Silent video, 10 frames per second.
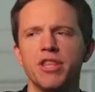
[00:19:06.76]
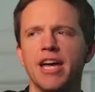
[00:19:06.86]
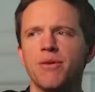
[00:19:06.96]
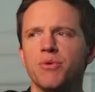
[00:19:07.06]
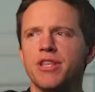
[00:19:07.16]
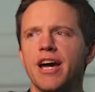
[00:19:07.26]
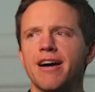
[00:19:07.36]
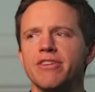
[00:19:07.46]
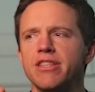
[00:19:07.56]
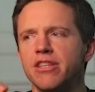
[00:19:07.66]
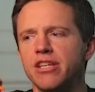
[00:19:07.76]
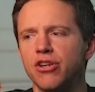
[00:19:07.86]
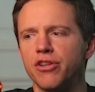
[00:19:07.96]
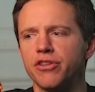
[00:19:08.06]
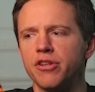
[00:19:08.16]
they have in
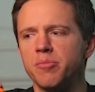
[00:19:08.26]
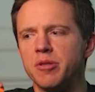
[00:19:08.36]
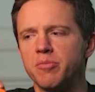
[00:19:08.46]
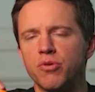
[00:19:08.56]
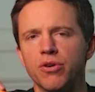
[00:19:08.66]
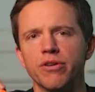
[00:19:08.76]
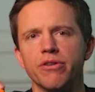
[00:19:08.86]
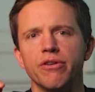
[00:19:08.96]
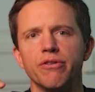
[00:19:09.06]
London a bit more